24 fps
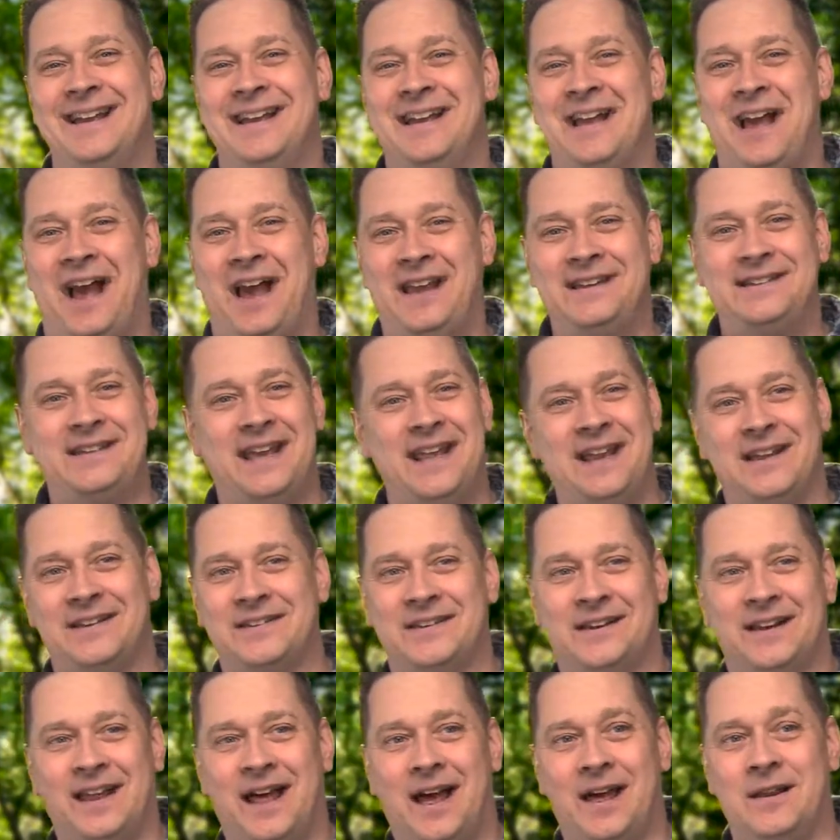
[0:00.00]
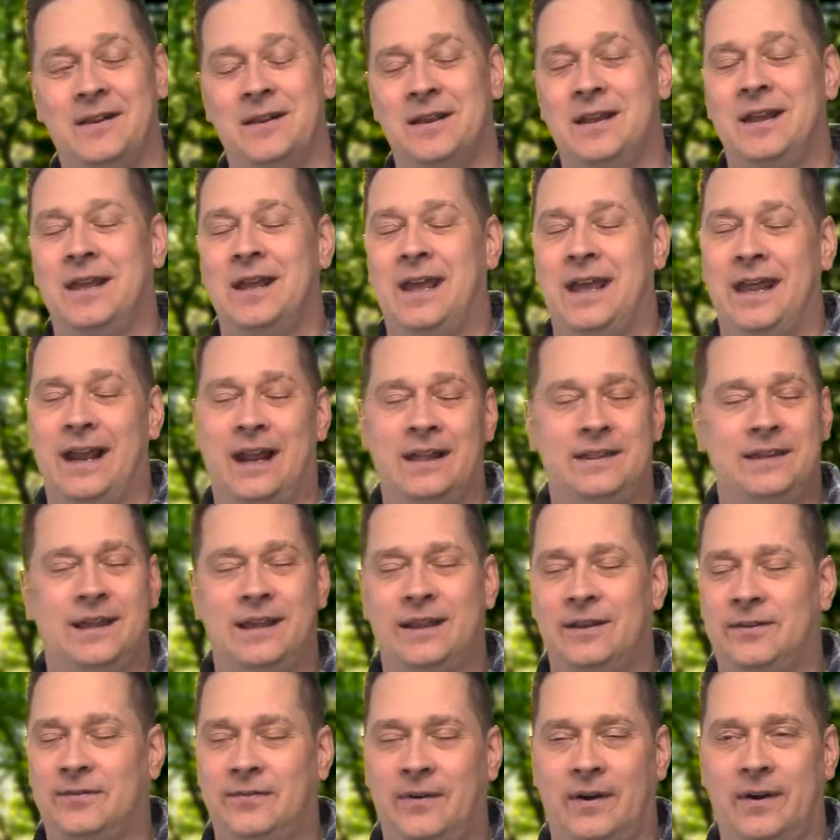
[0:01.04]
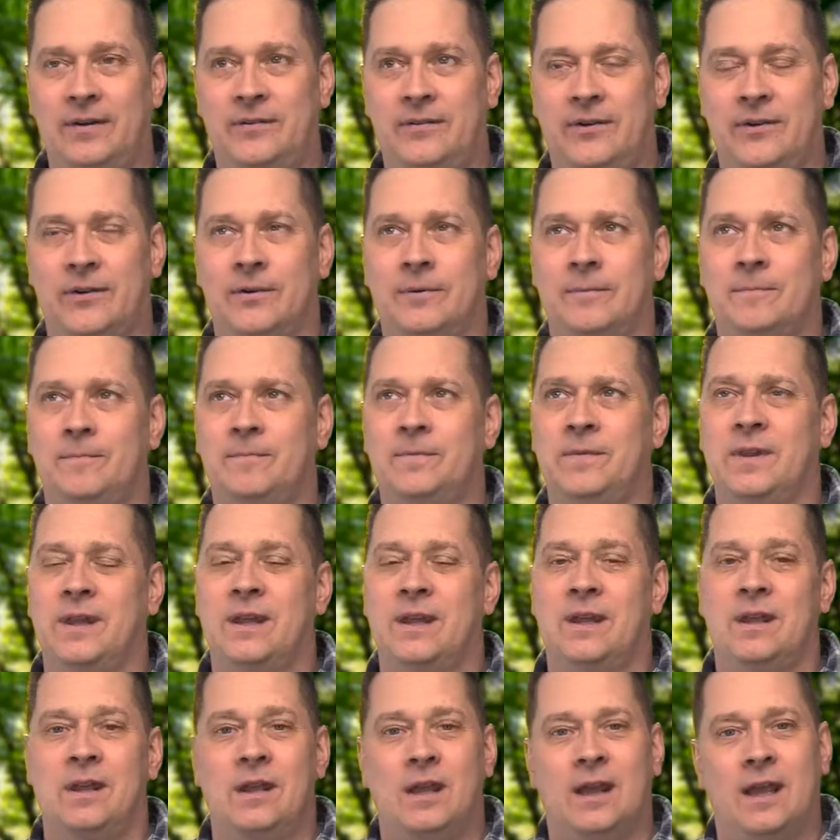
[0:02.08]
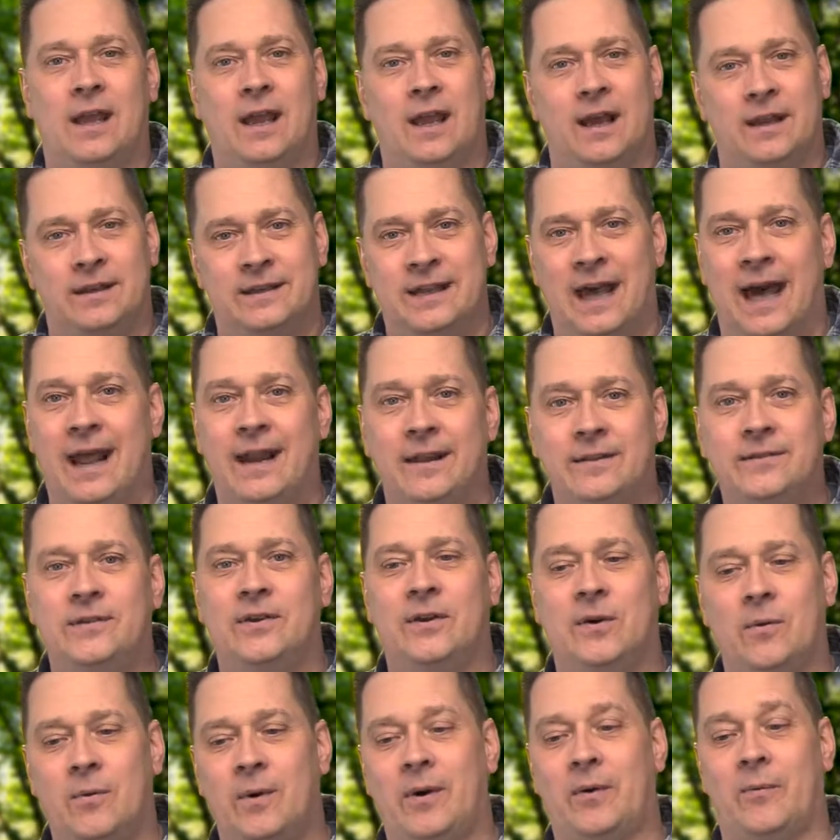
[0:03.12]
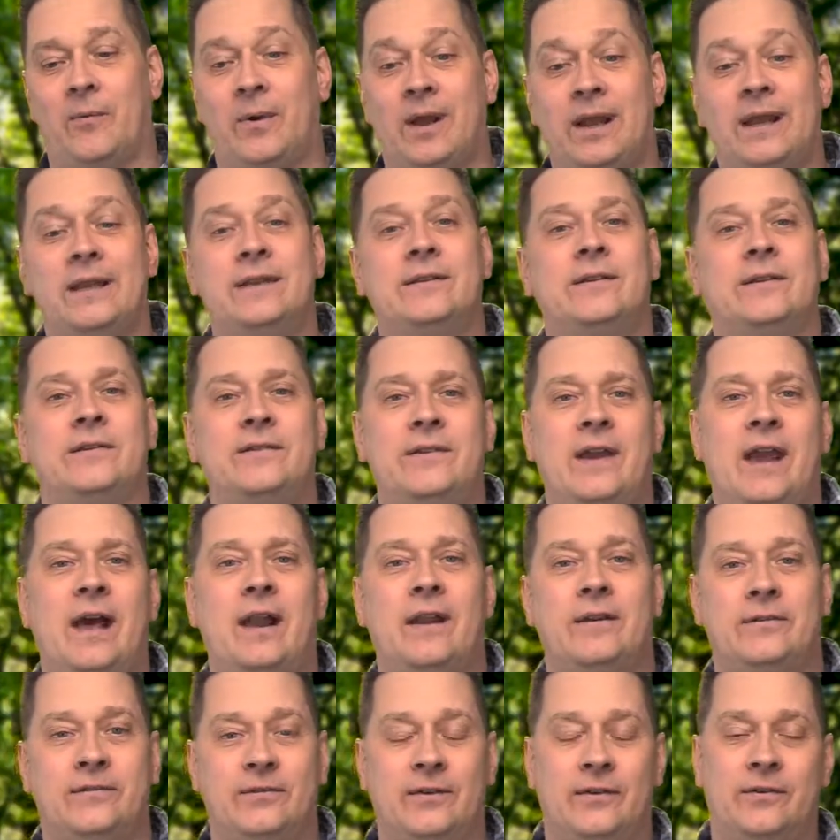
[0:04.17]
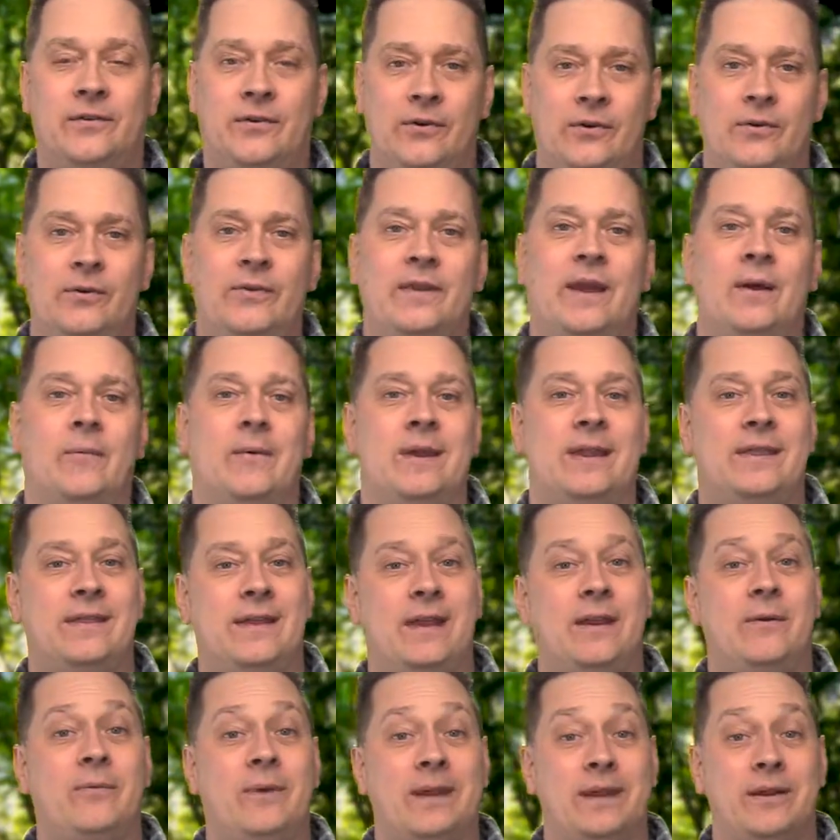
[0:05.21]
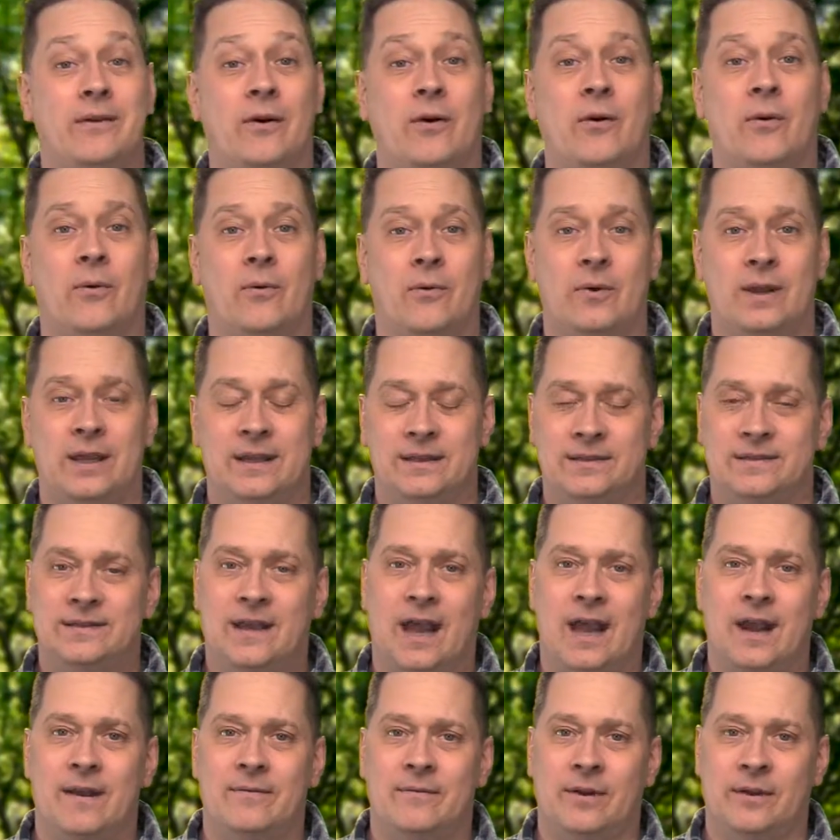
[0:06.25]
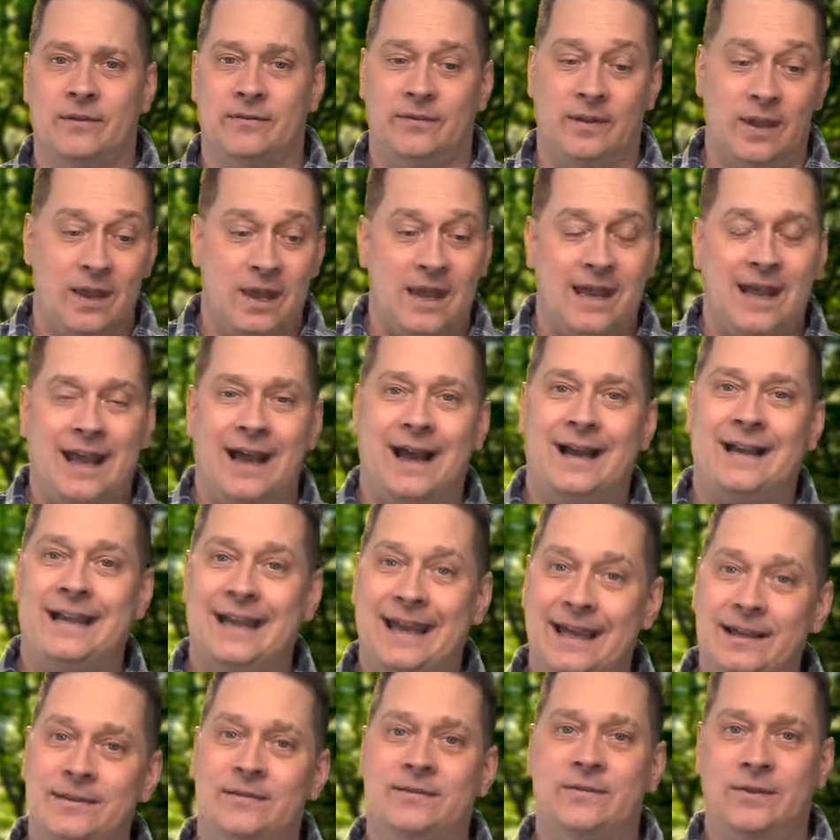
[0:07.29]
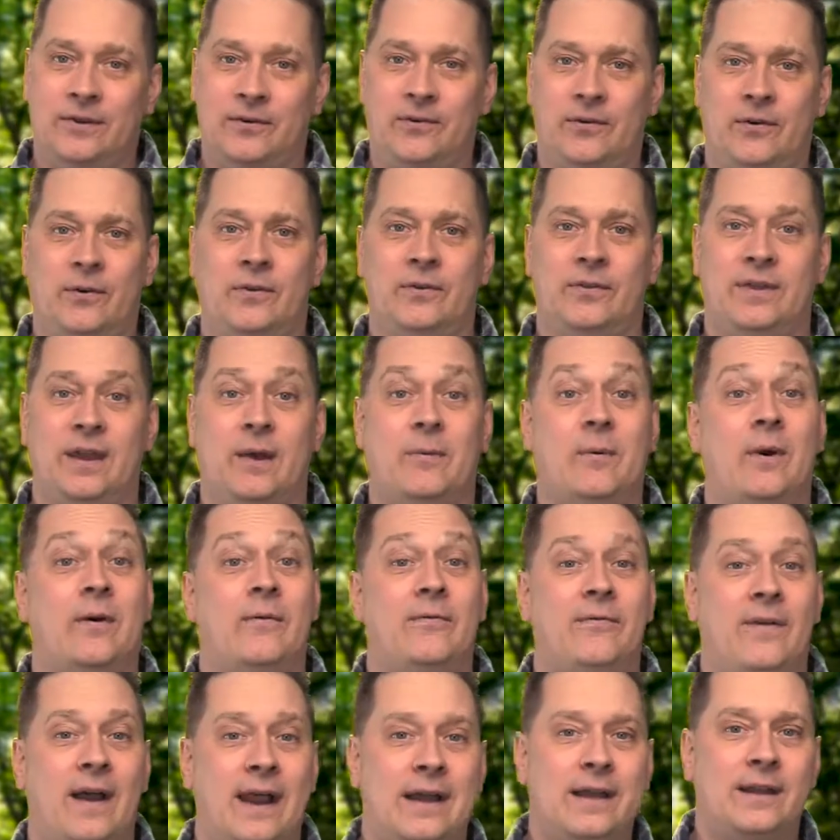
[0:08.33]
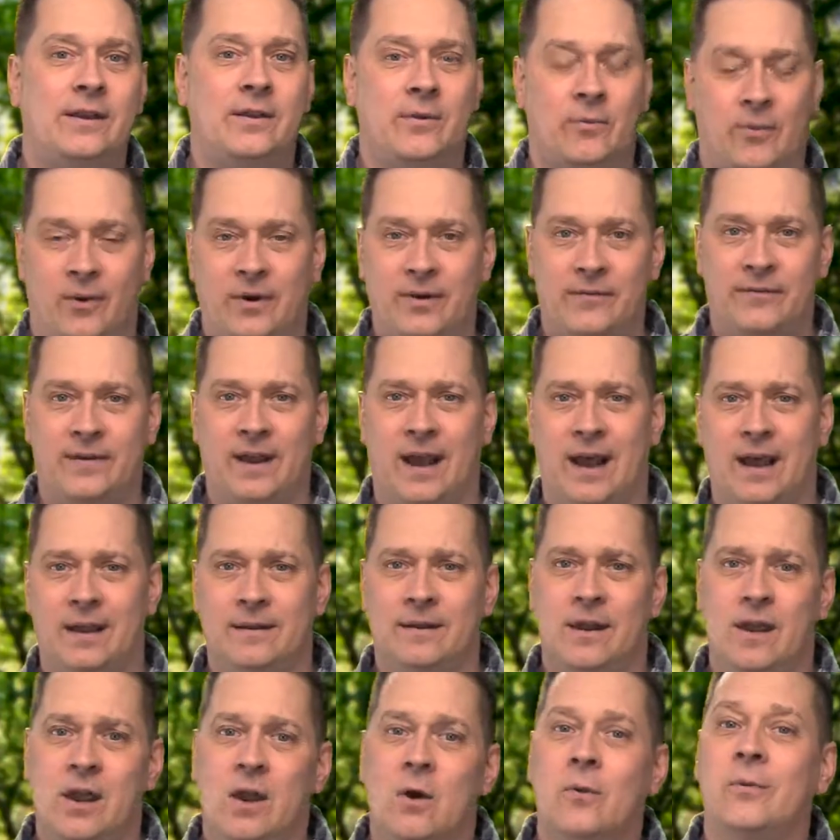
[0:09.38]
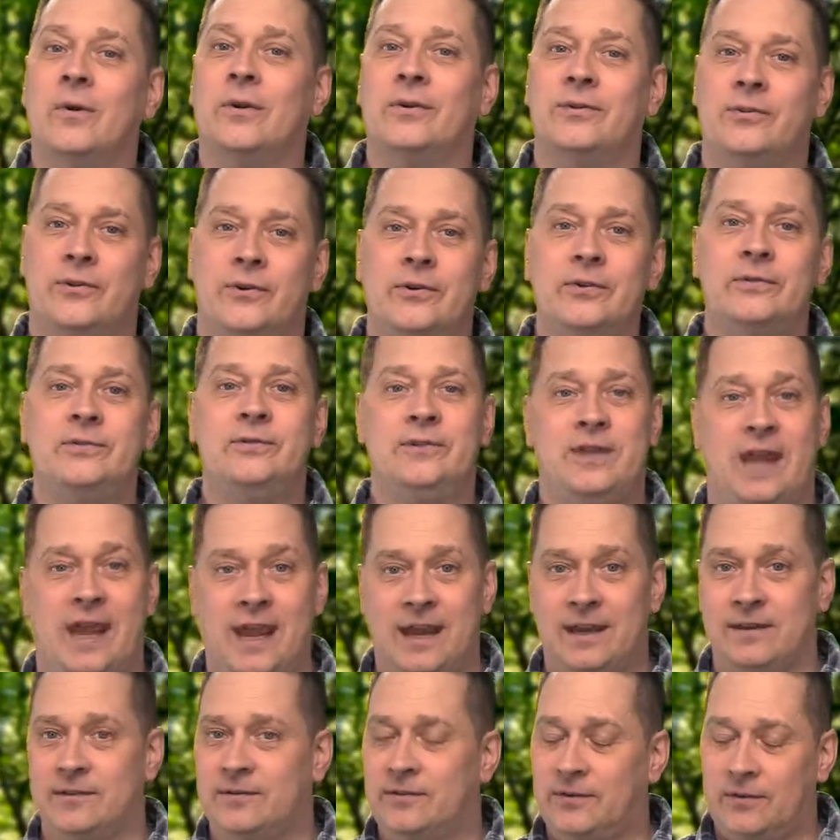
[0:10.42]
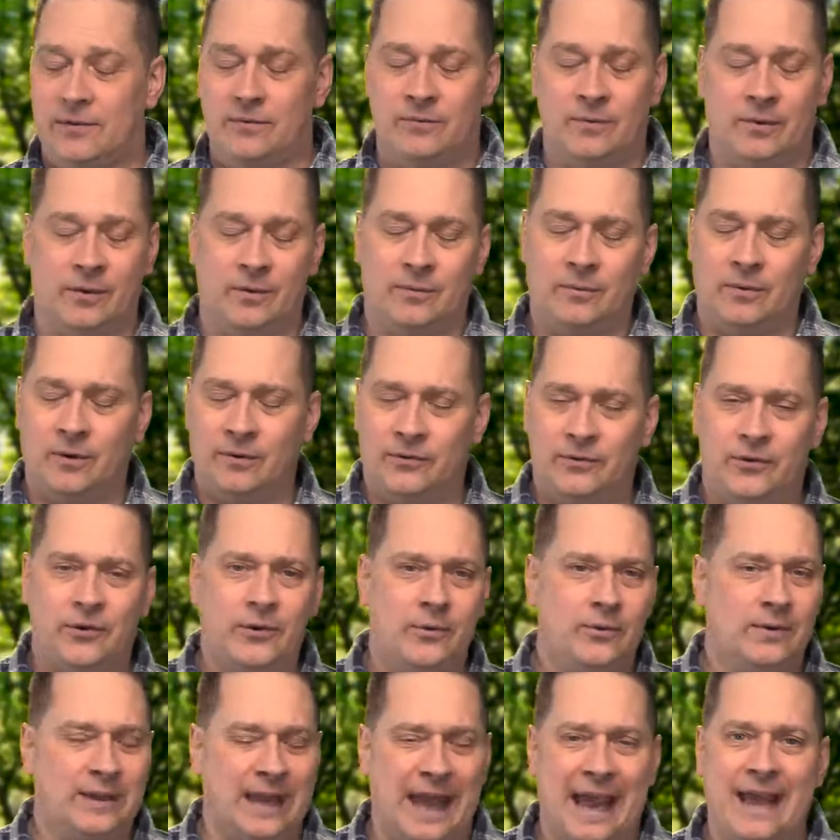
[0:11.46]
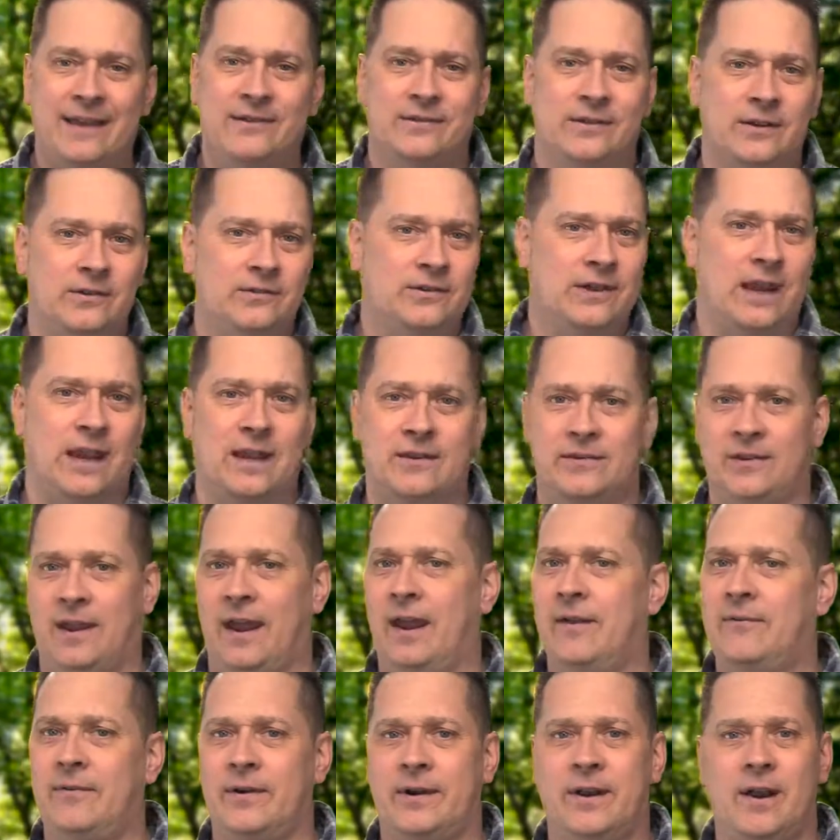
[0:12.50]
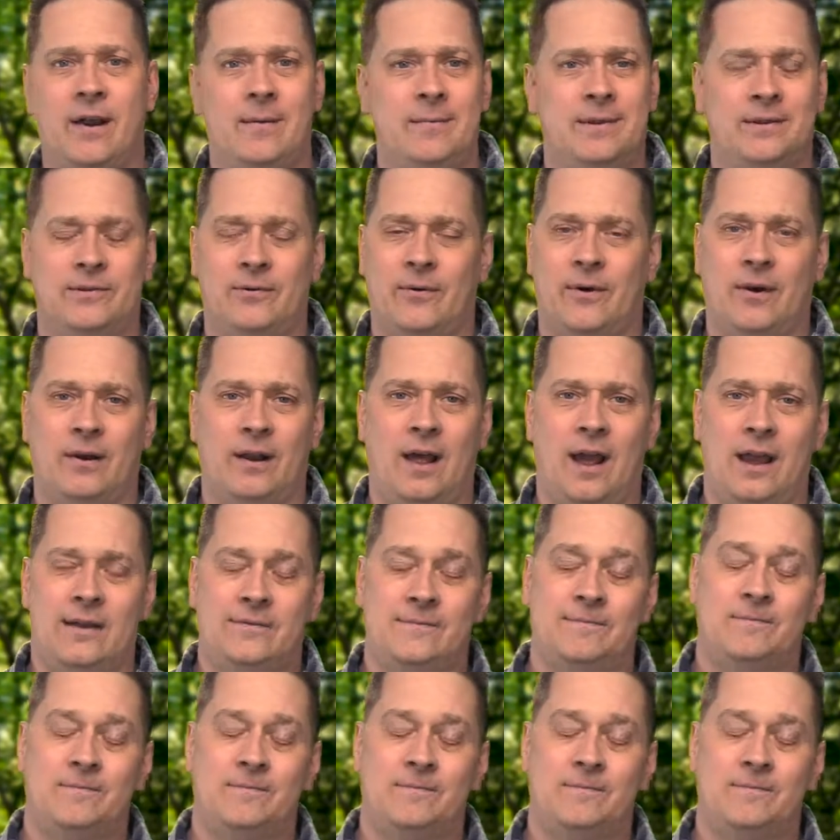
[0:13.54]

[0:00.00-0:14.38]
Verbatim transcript: I say this a lot. And I think it's very true. Not until we're willing to challenge the truth that we think we know inside of us against the truth that we'll find in the Word of God will true change, will, will true lasting change ever come into our life.